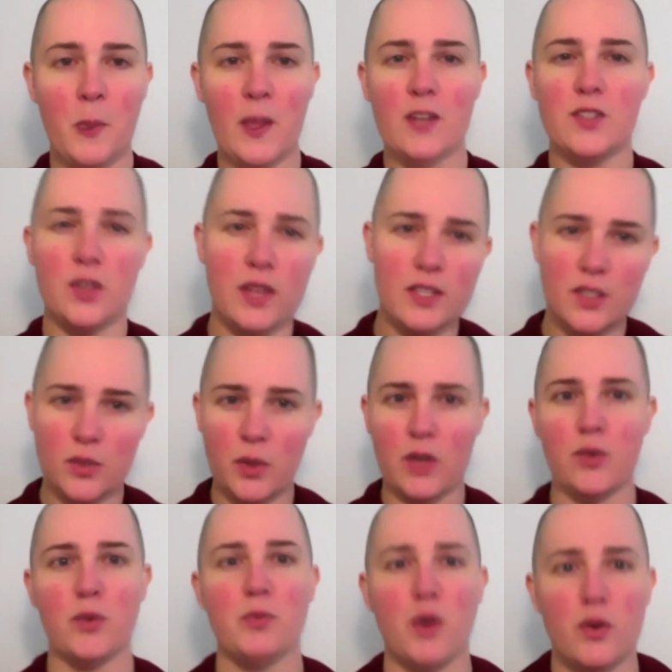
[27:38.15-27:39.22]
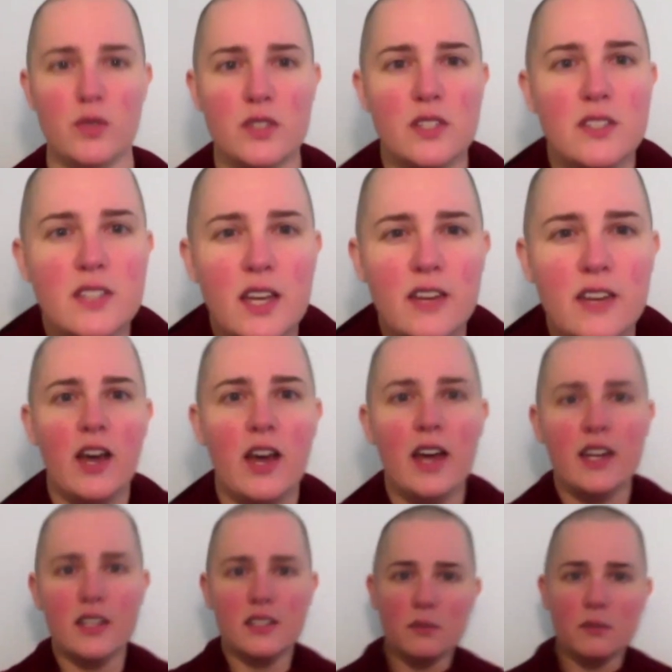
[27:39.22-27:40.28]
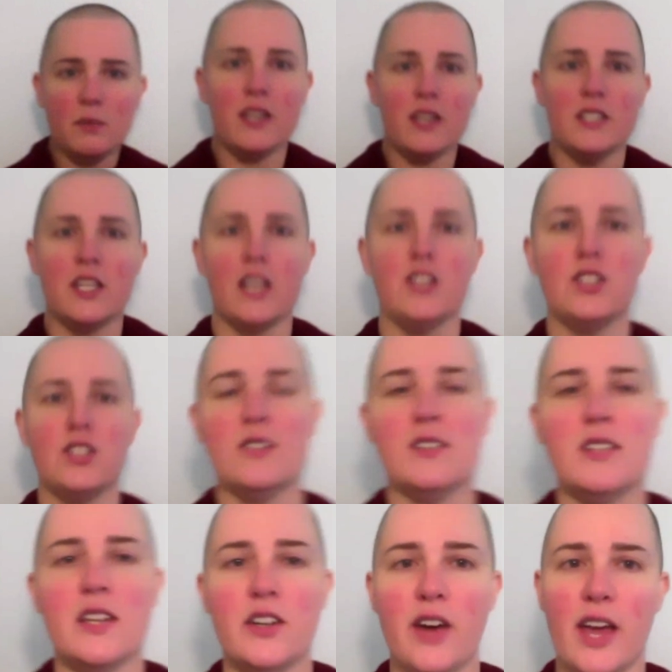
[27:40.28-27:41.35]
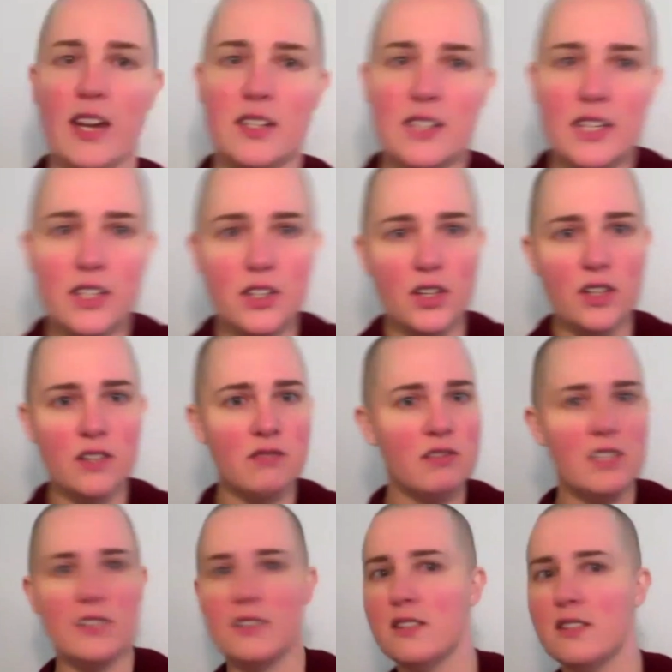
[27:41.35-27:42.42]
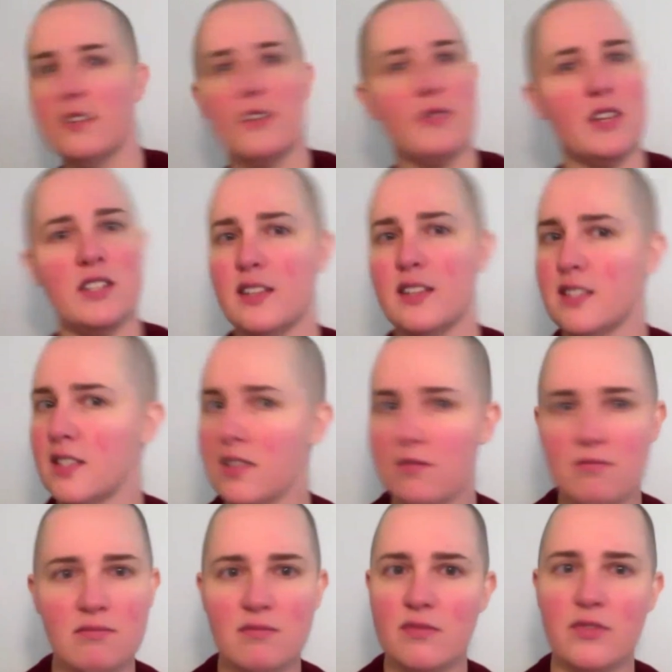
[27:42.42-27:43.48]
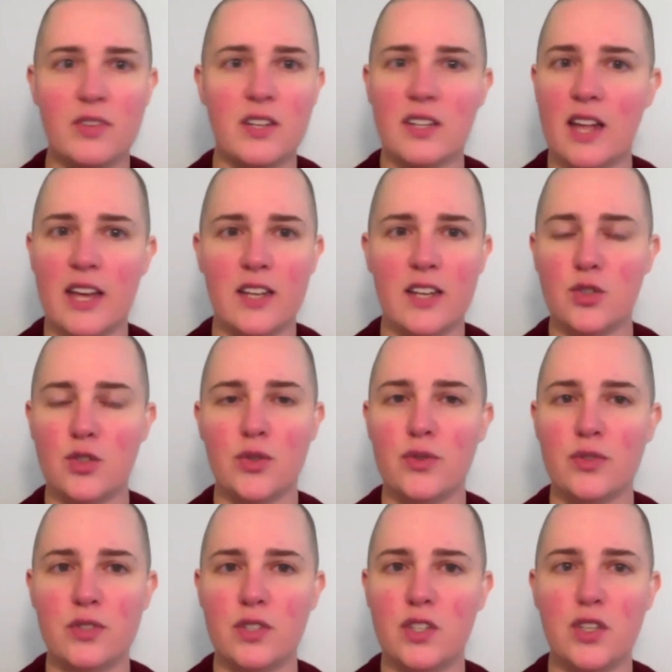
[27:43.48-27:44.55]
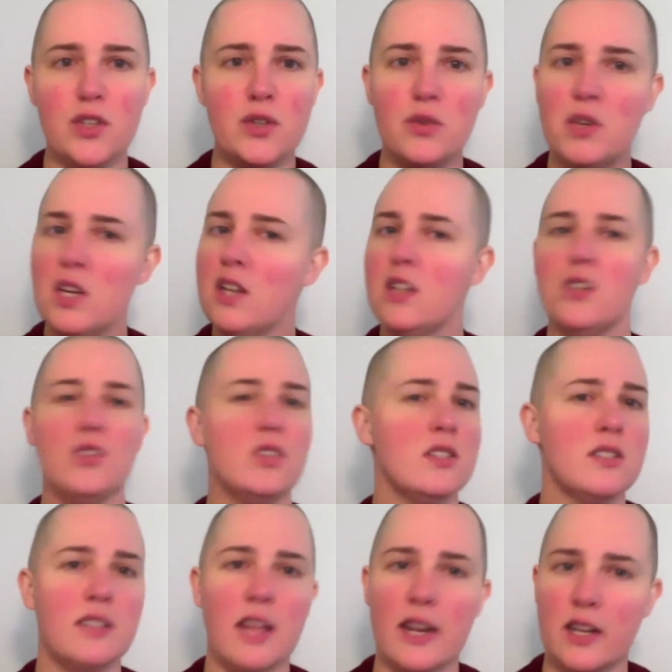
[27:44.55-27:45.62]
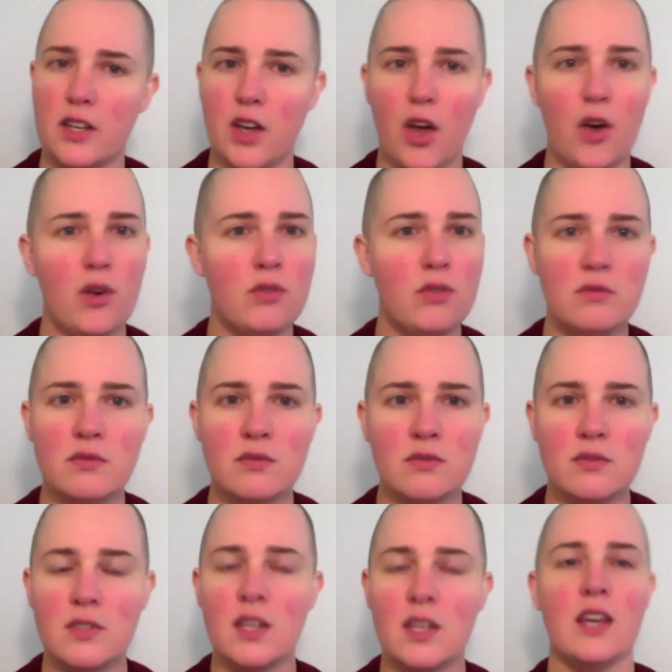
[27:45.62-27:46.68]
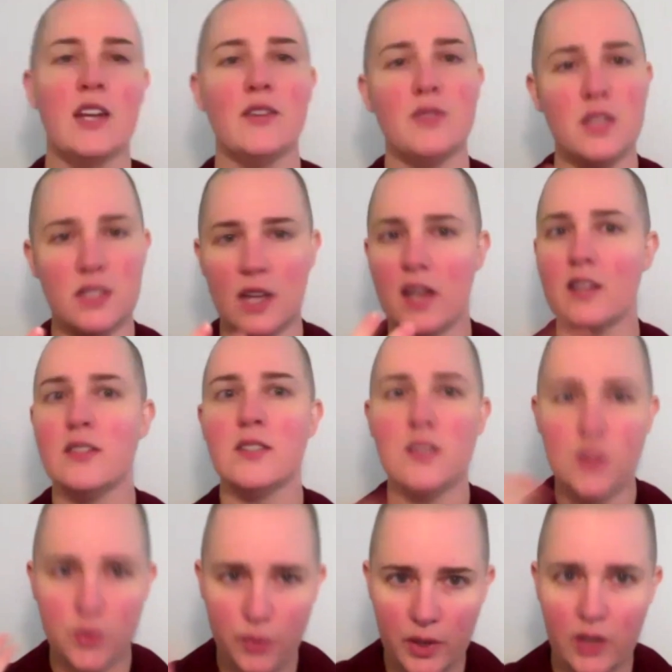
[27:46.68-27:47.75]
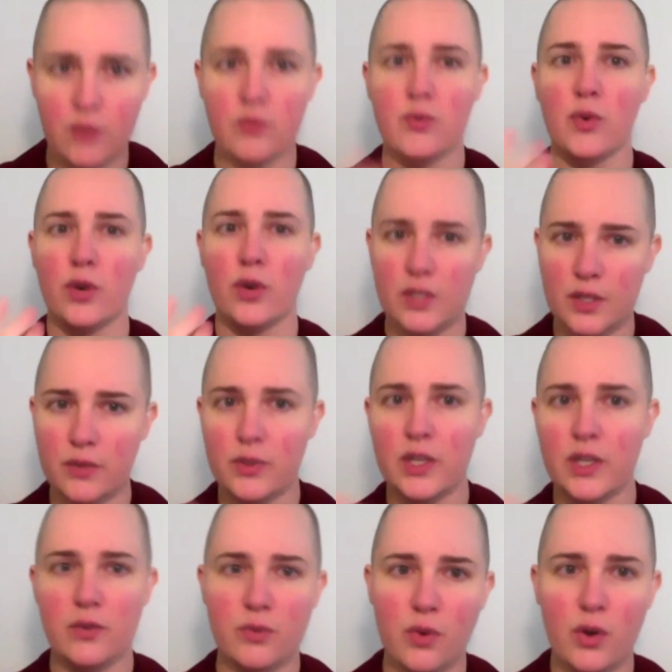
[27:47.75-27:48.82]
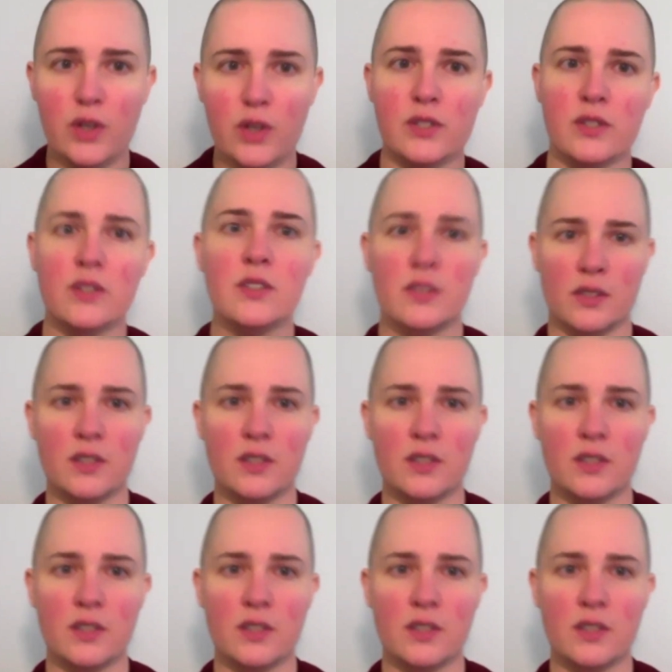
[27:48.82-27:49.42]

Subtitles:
So that's the way to approach these kind of guided meditations that are analytical, is if it doesn't feel like truth to you, you just let it go. And if it does, you reinforce and reinforce.